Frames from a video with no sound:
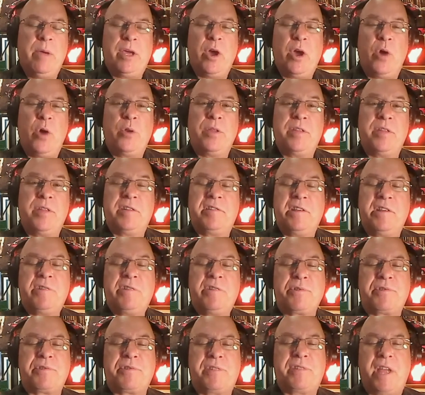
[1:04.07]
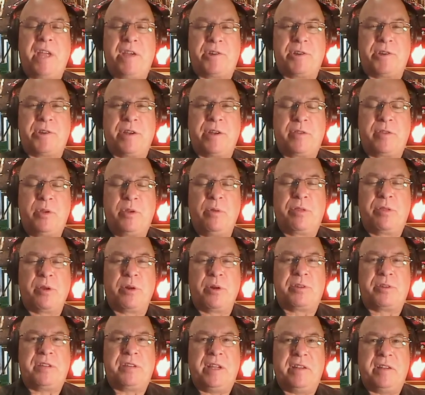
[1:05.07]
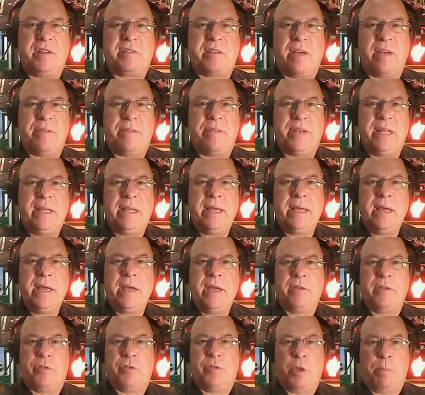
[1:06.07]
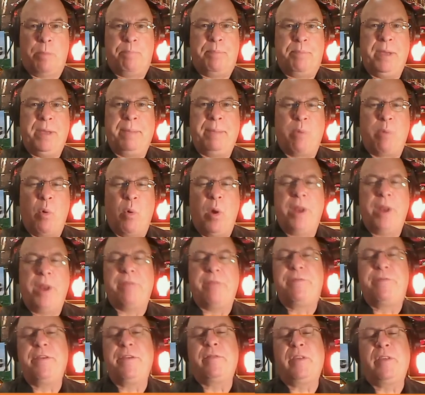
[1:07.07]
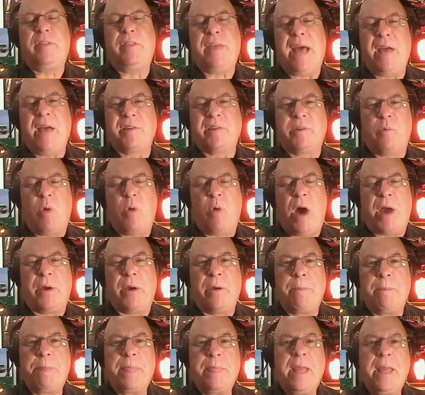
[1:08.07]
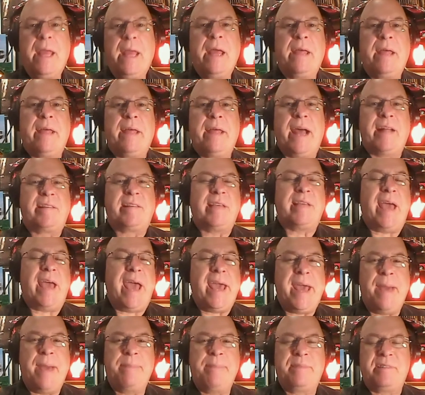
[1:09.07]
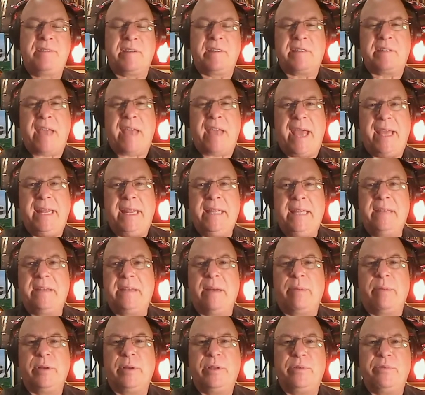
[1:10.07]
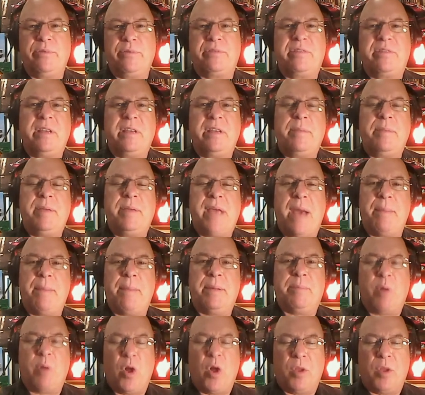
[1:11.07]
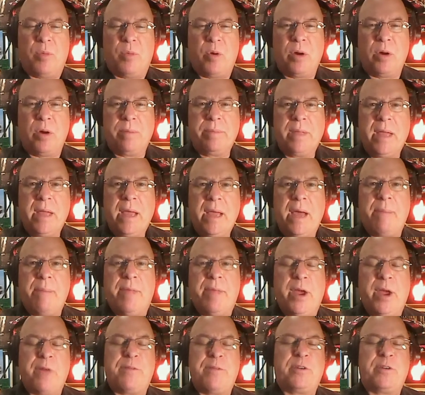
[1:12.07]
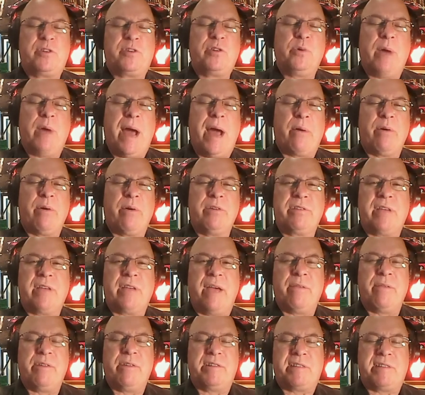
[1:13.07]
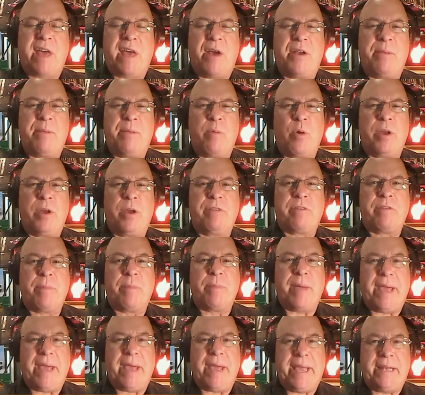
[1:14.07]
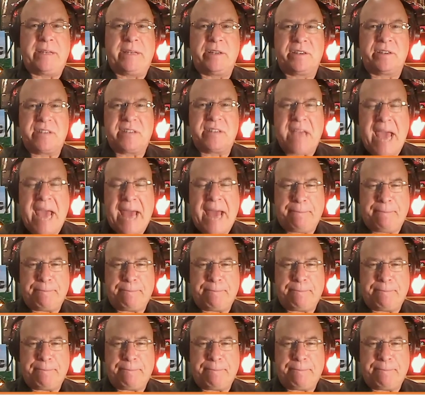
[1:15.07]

go to the sister station of Q1370, the big boy, the 50,000 watter. That's AM 680 WCBM in Baltimore. There for 2 hours every Saturday morning from 8 to 10.